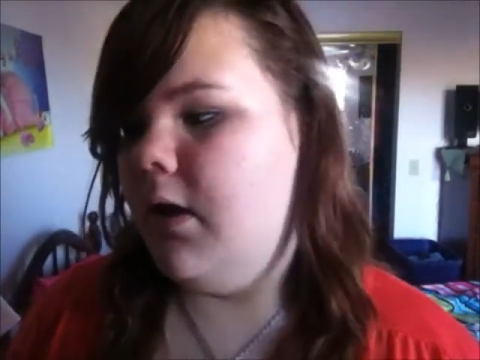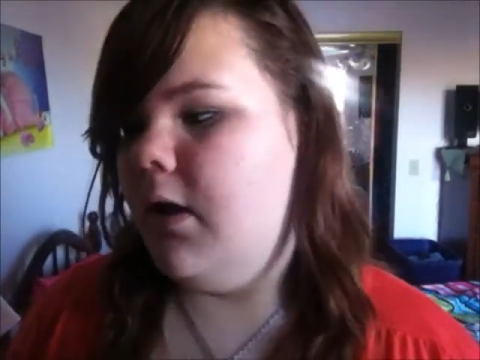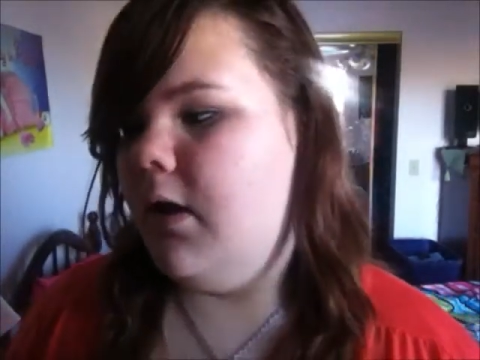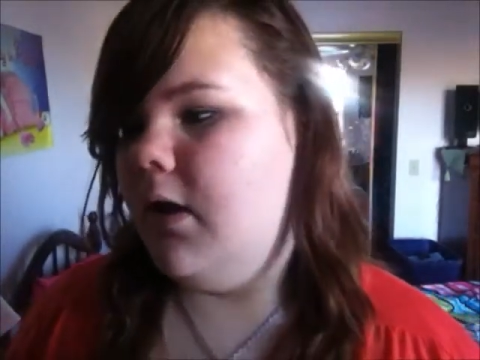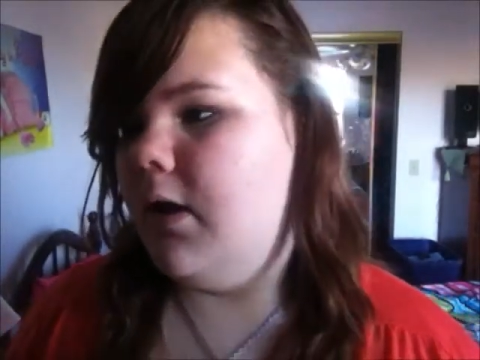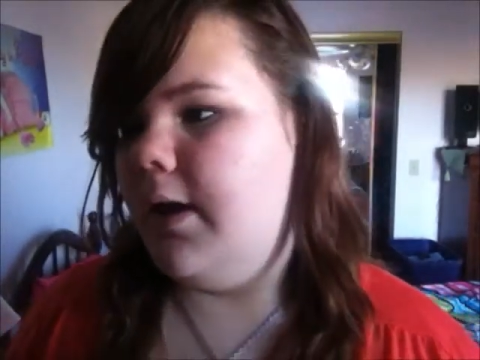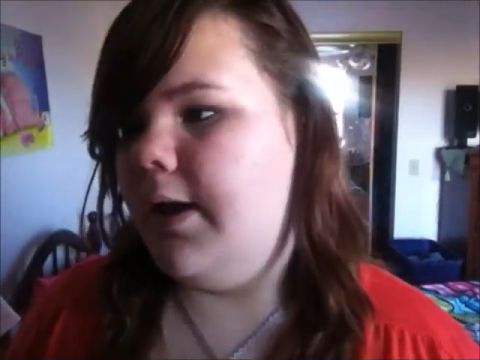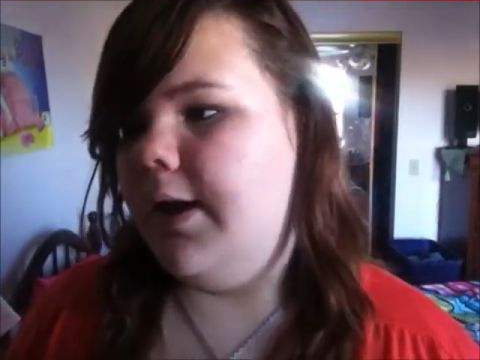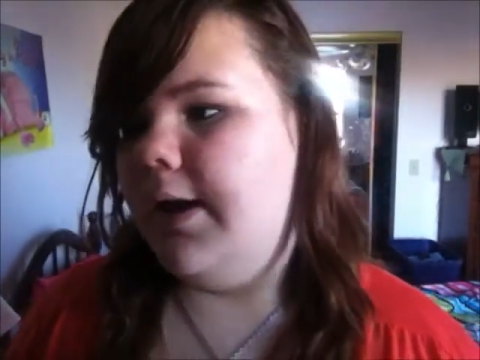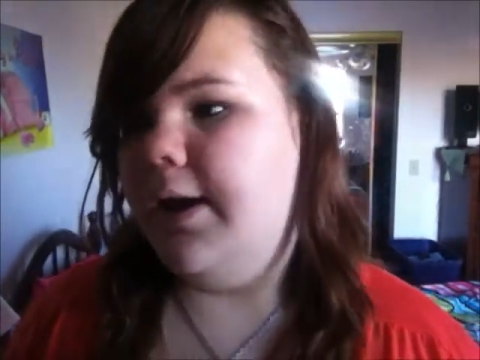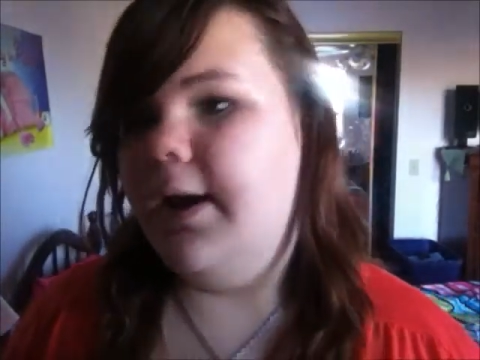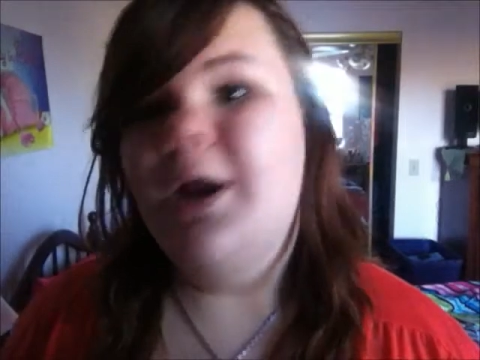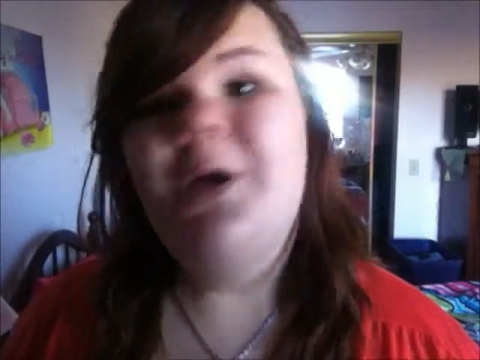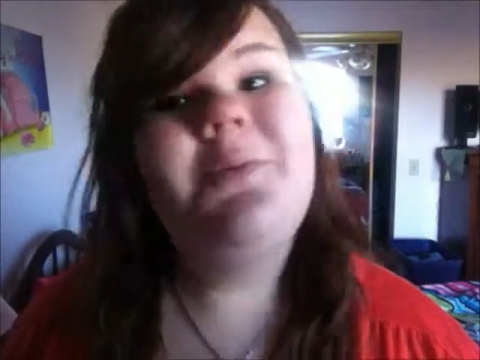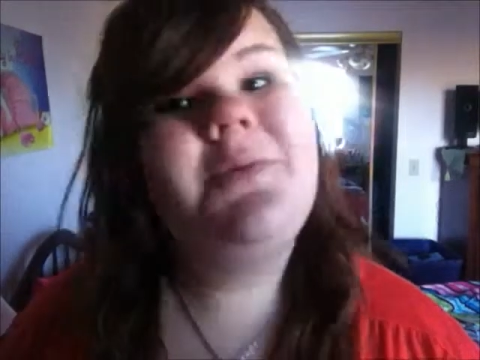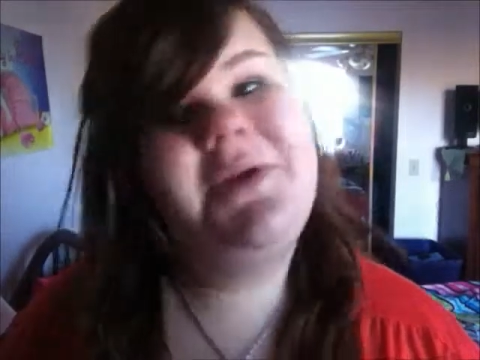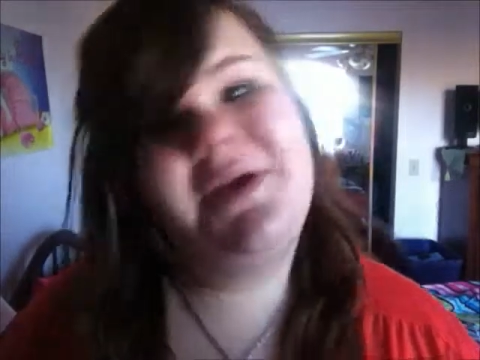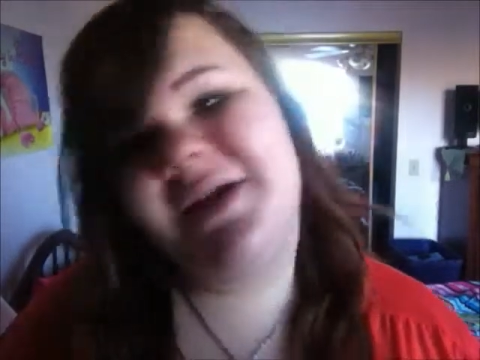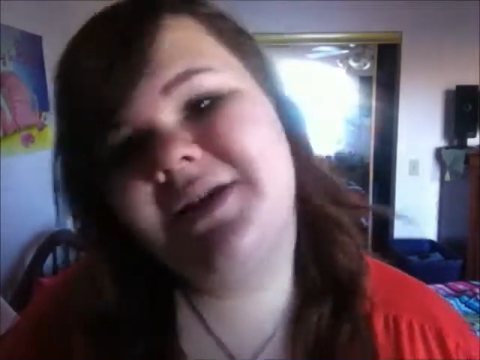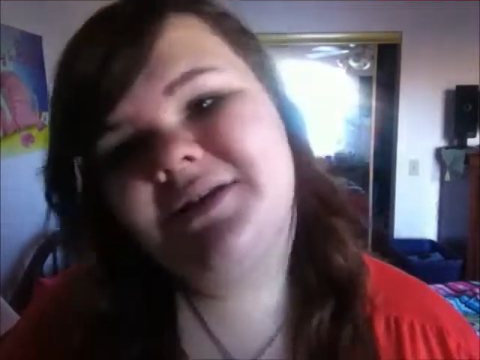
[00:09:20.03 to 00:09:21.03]
and I hope you
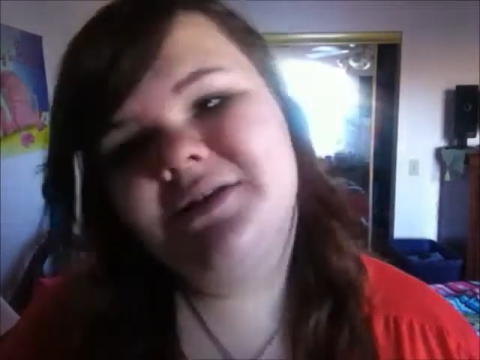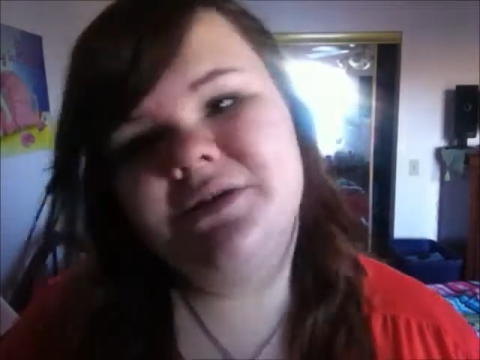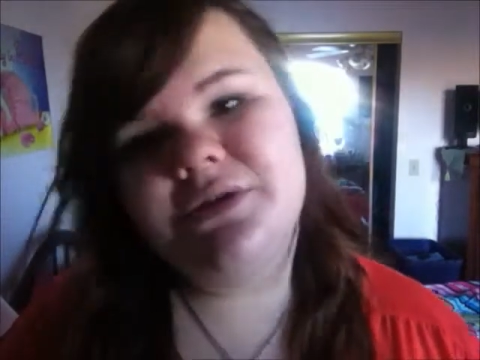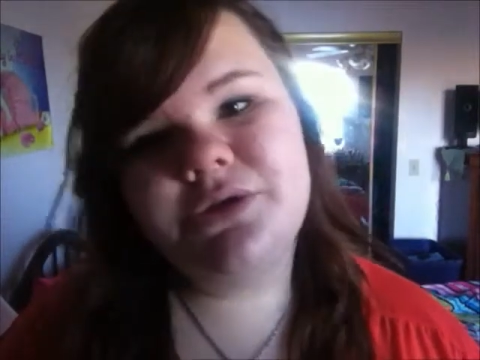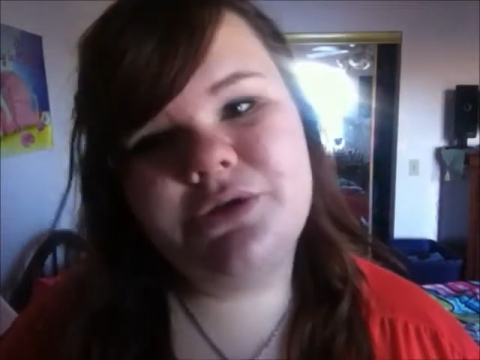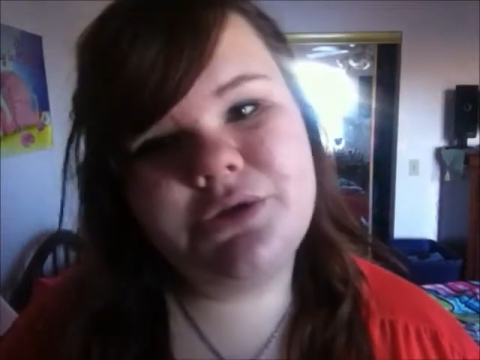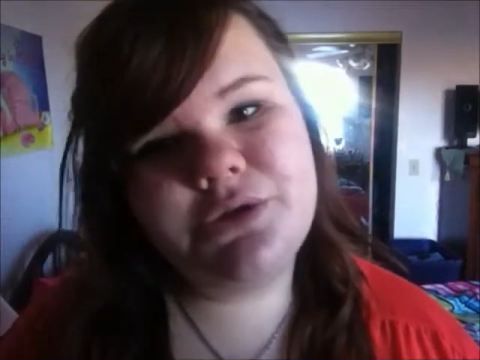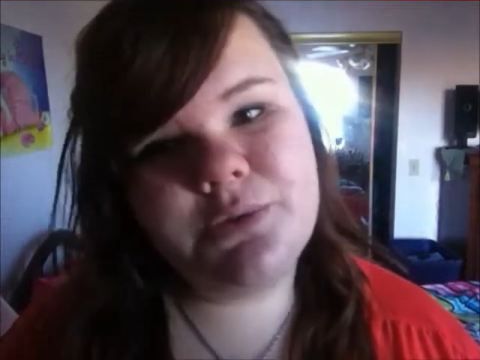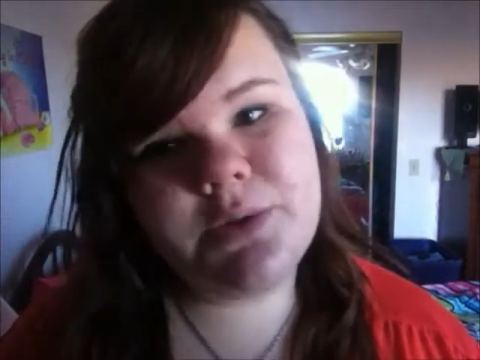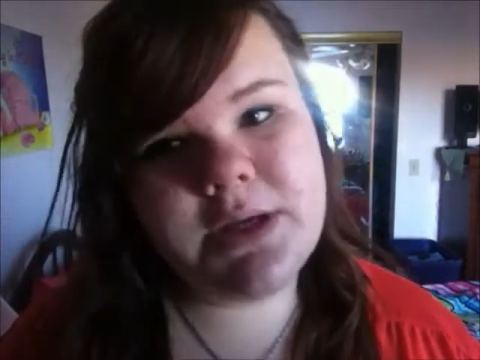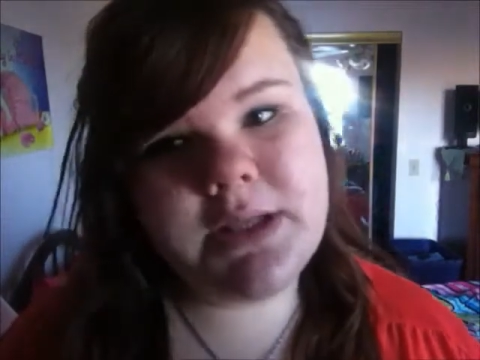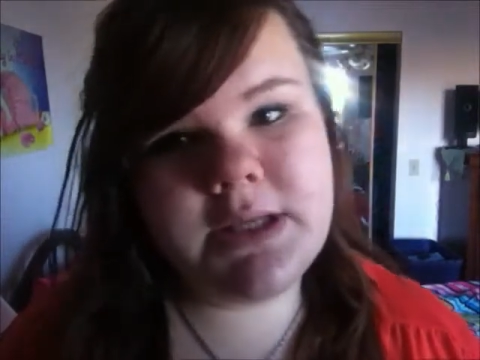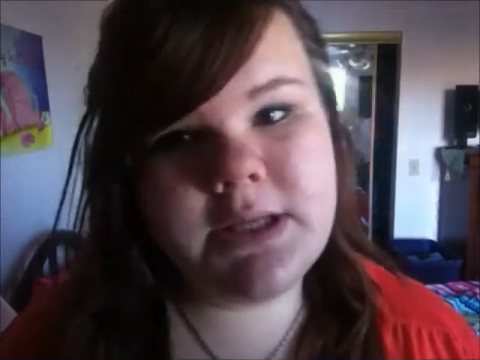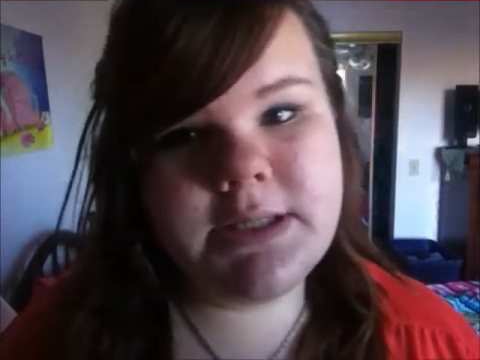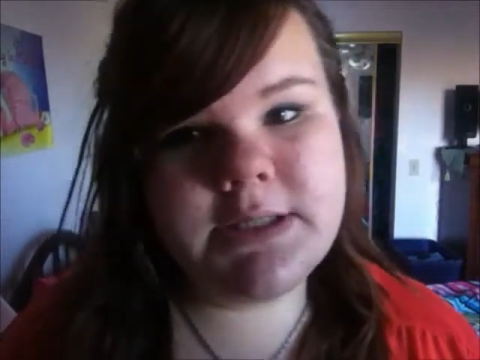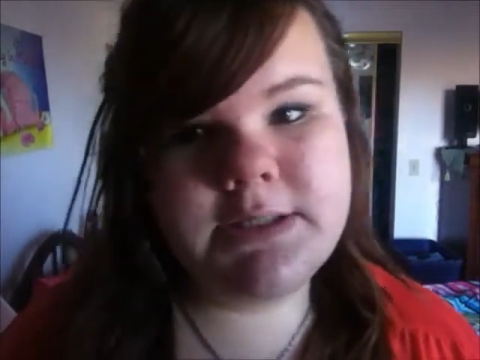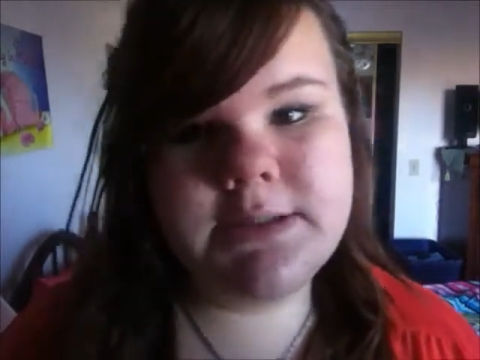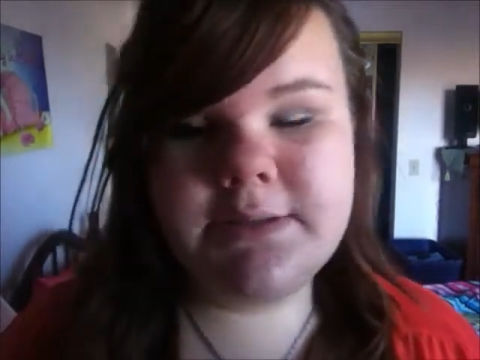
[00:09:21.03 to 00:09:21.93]
guys enjoy this